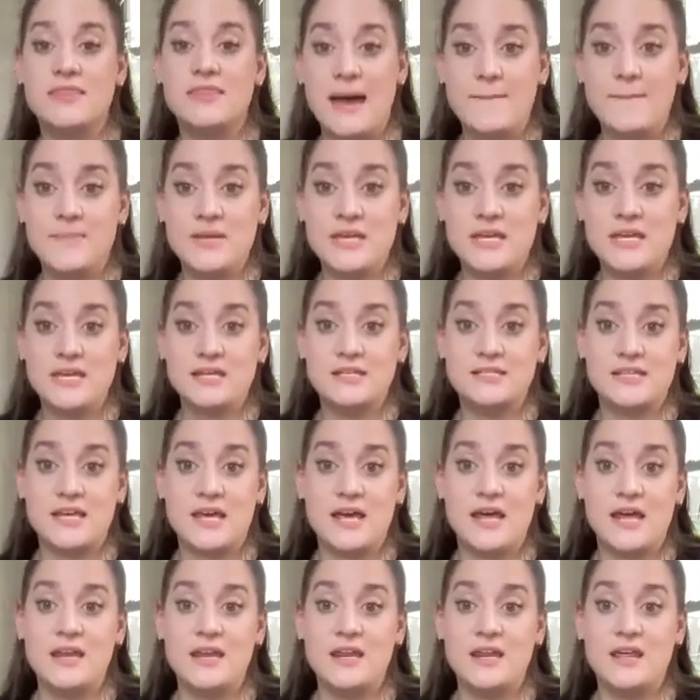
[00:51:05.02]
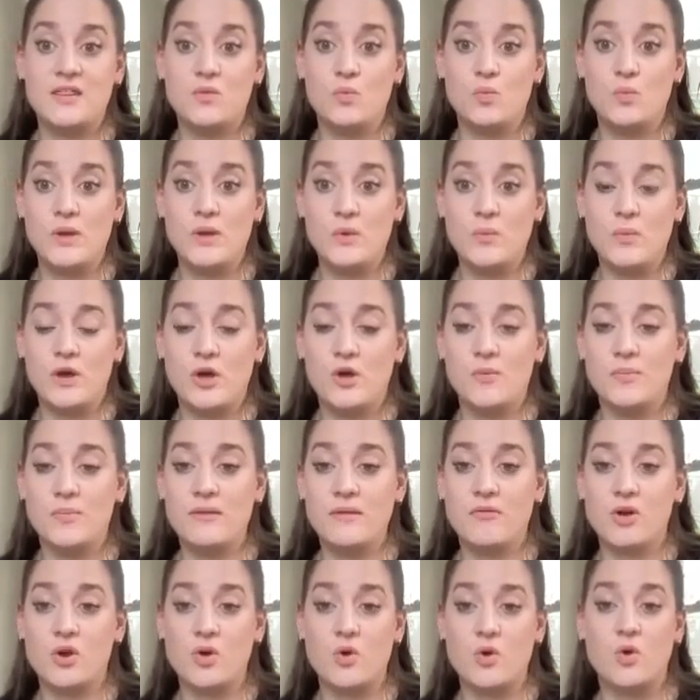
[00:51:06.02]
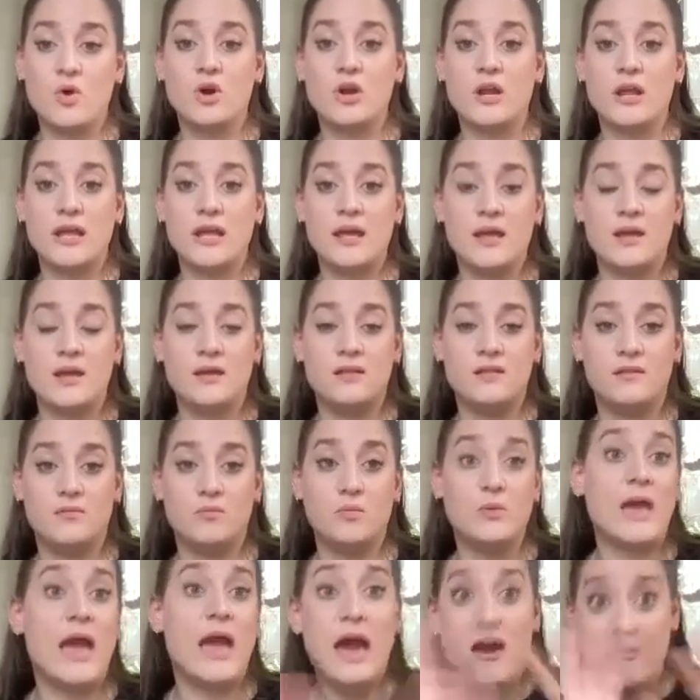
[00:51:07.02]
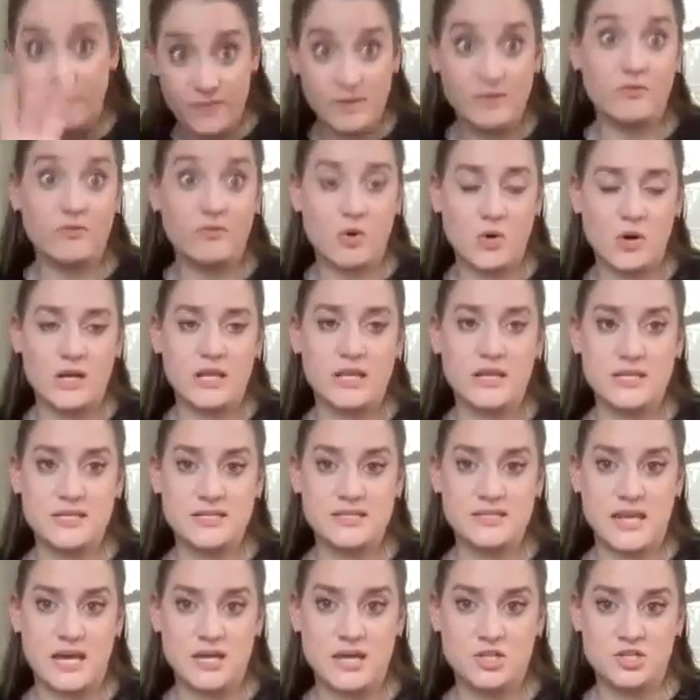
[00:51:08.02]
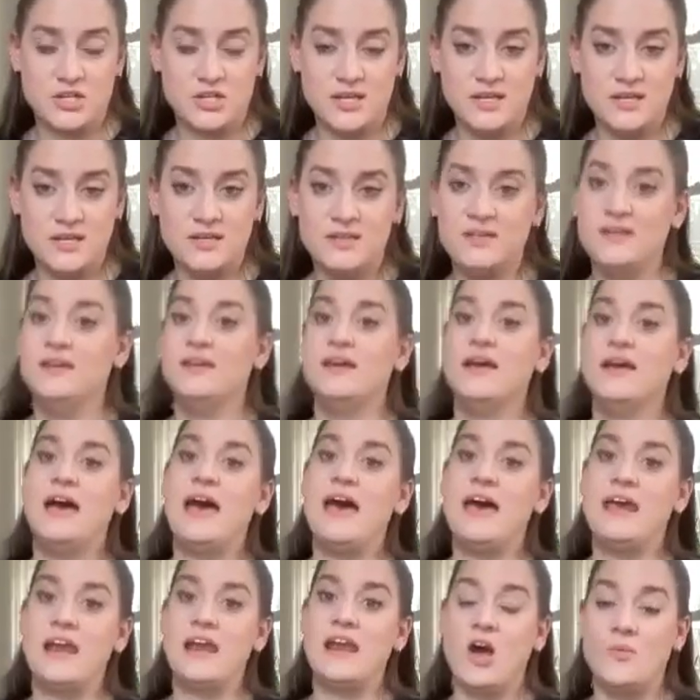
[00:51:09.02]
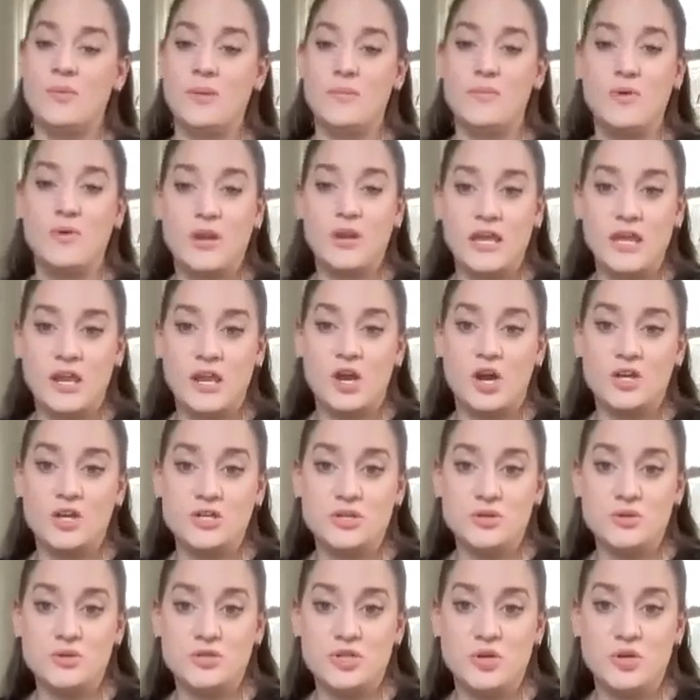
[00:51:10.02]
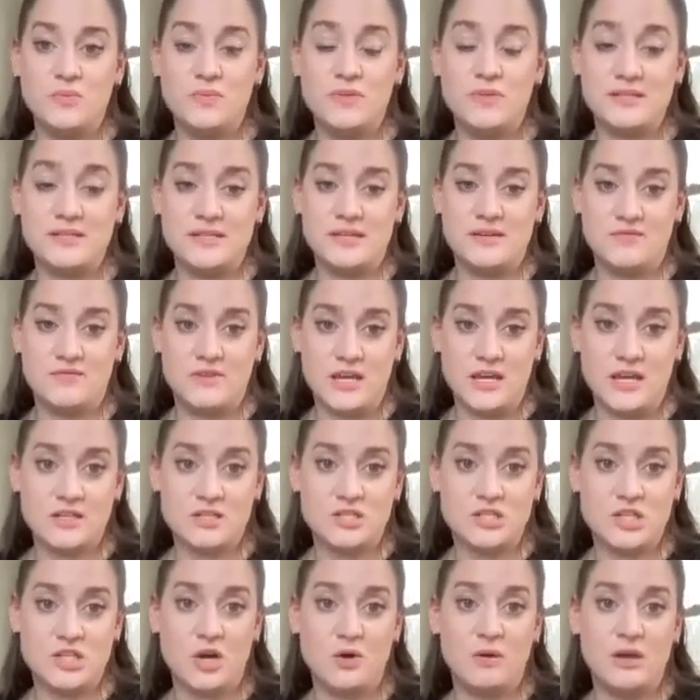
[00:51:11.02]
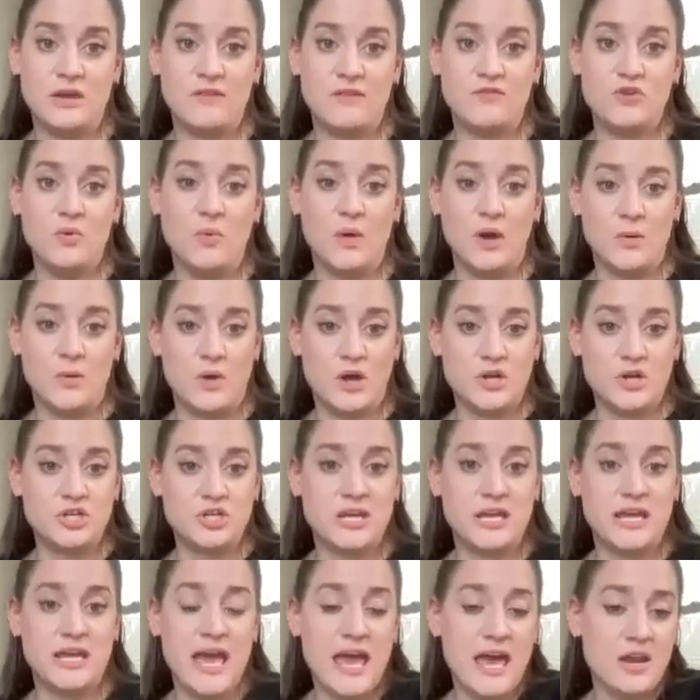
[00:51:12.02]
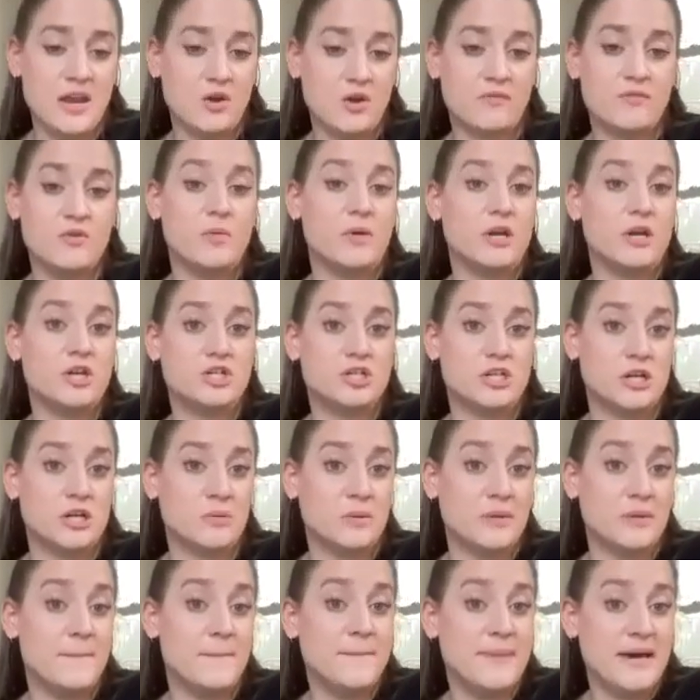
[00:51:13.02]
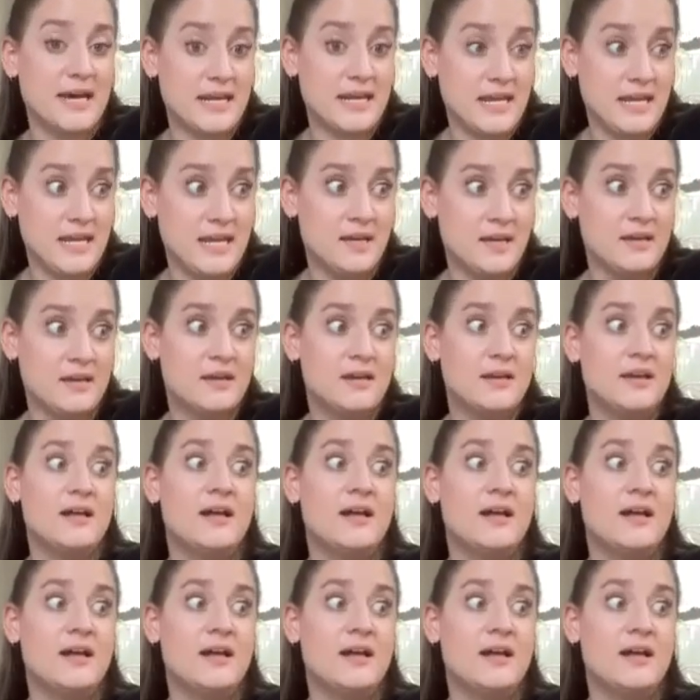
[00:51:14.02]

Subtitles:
That being said, we have been recording this session and I'll be putting it on YouTube this evening. So if you want to watch it again, or if you want to share it with a buddy,